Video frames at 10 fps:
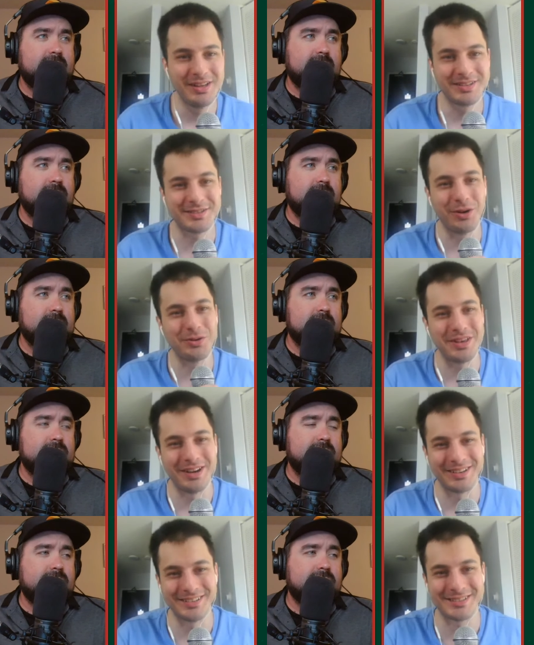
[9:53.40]
Speaker 1: so
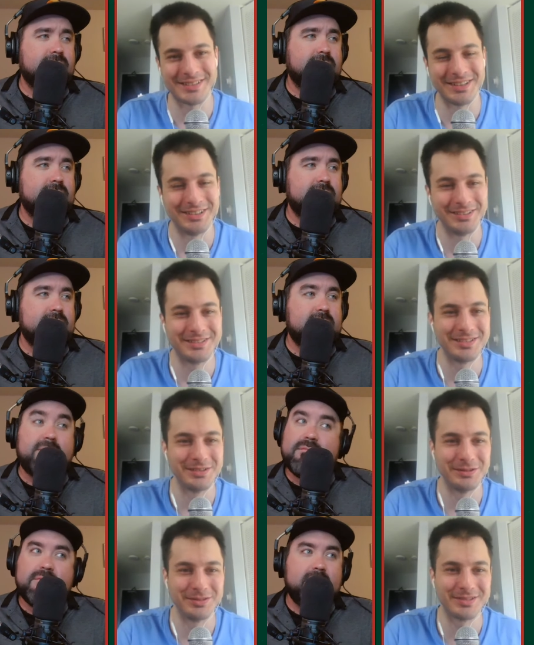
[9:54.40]
young still
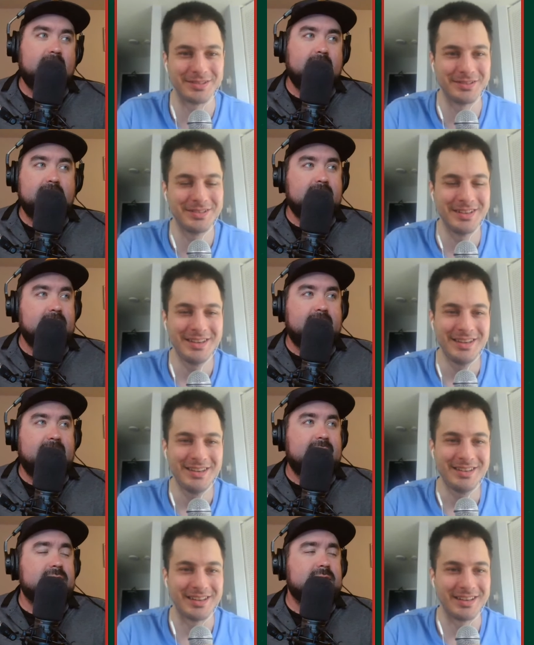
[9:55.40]
too. So
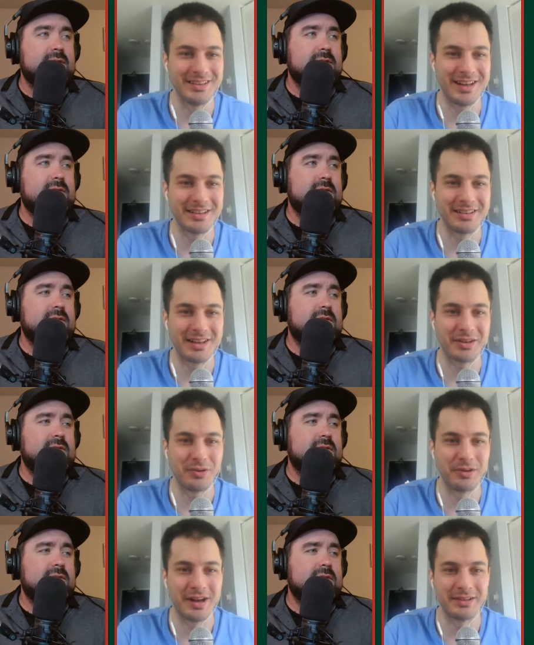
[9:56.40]
yeah, a lot lot
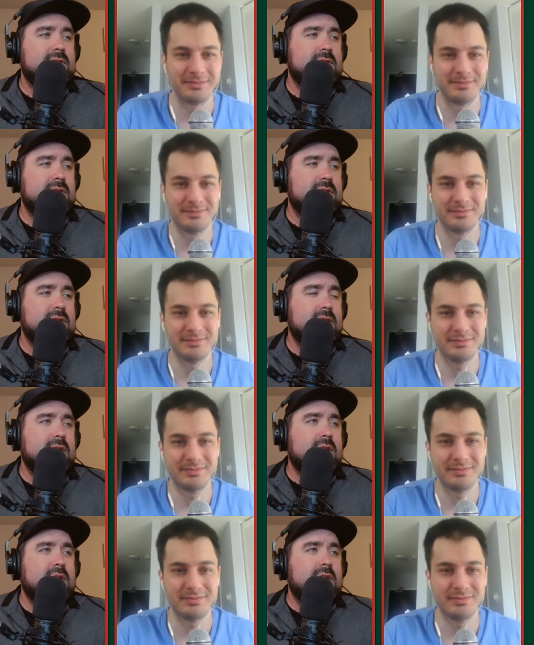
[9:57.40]
going on.
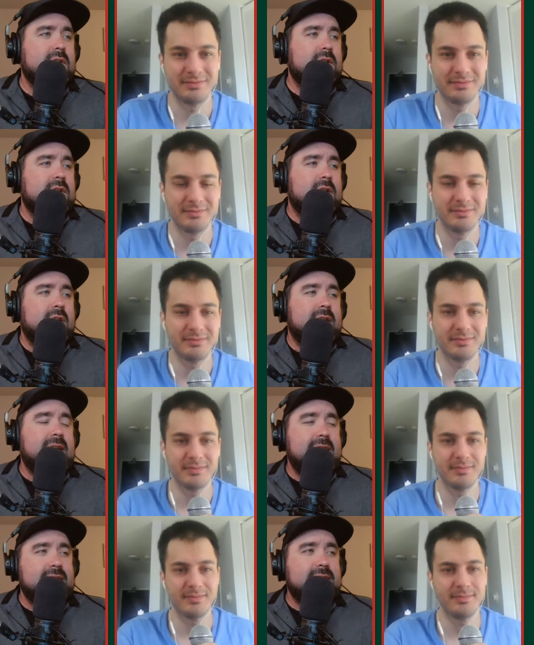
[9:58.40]

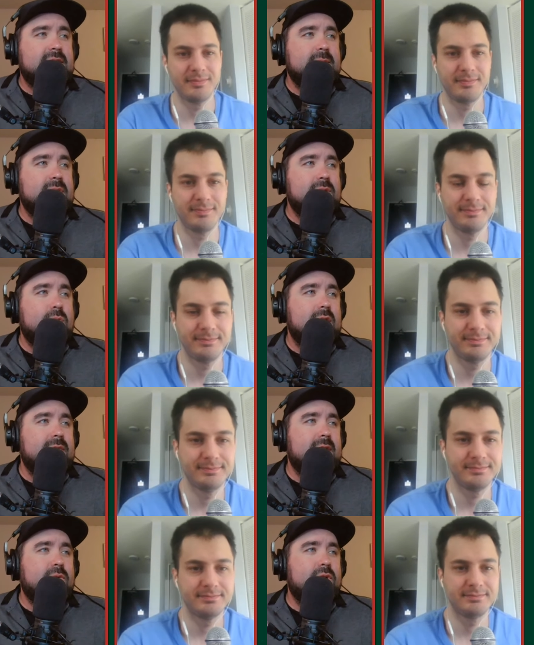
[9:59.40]
Speaker 2: Yeah, it's going to be one
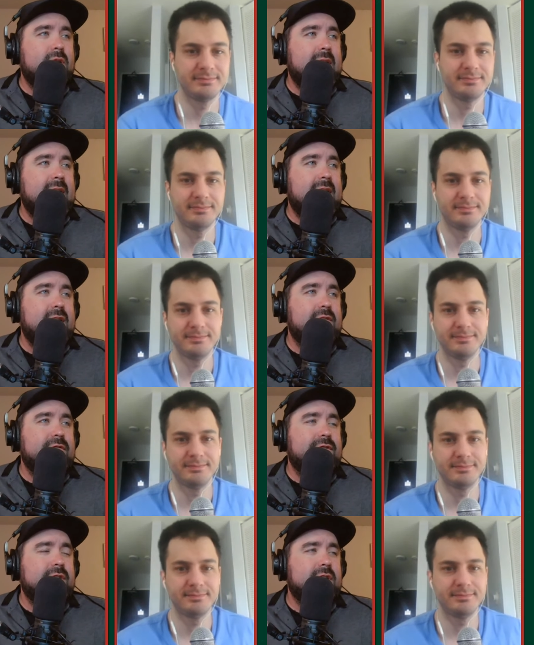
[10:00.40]
that will have